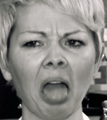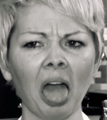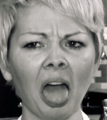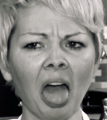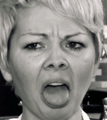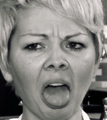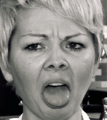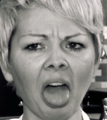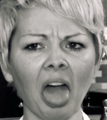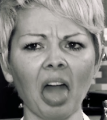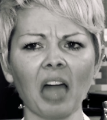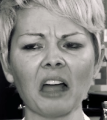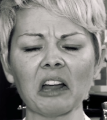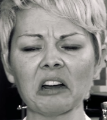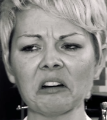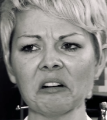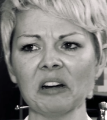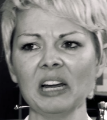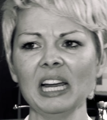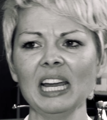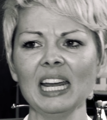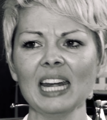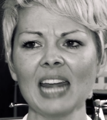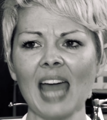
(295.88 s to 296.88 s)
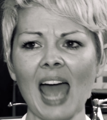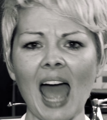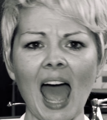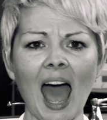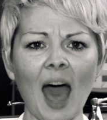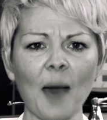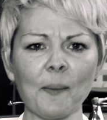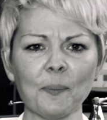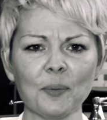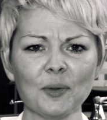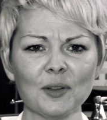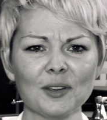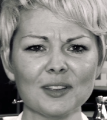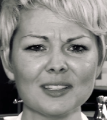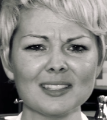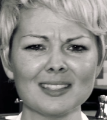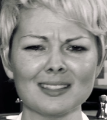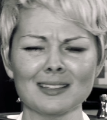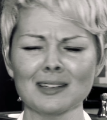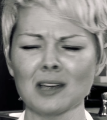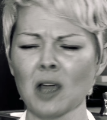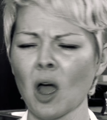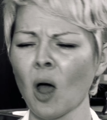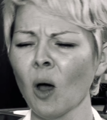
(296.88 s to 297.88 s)
ugh, green apples?
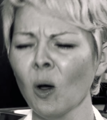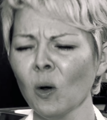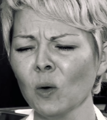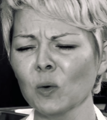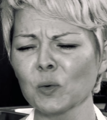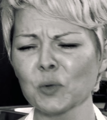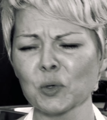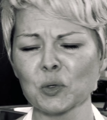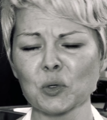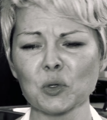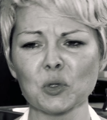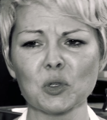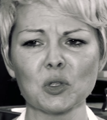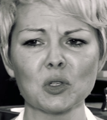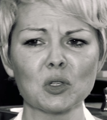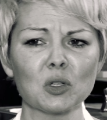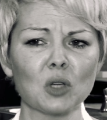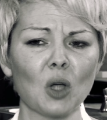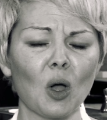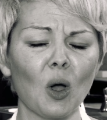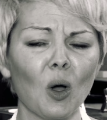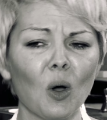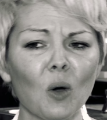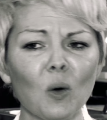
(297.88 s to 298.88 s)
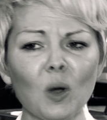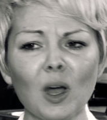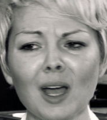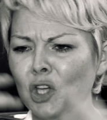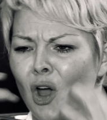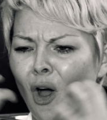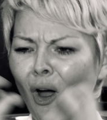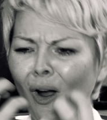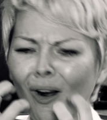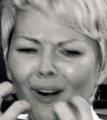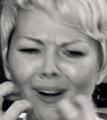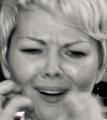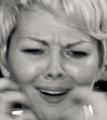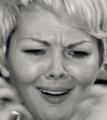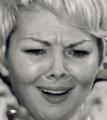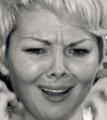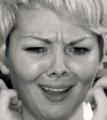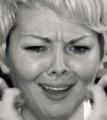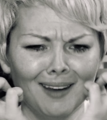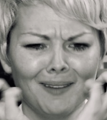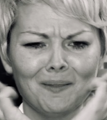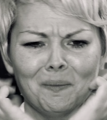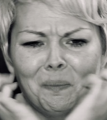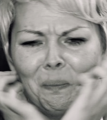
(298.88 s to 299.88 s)
No, they're so tart
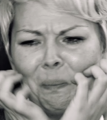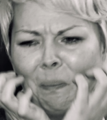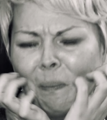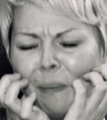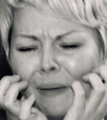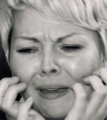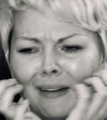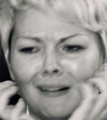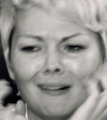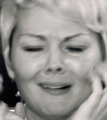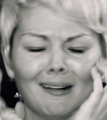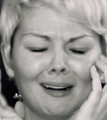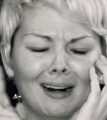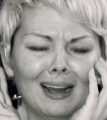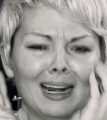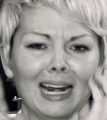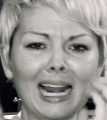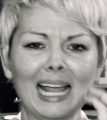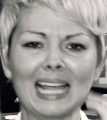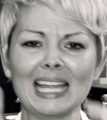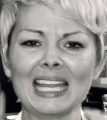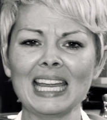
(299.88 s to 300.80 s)
and bitter and I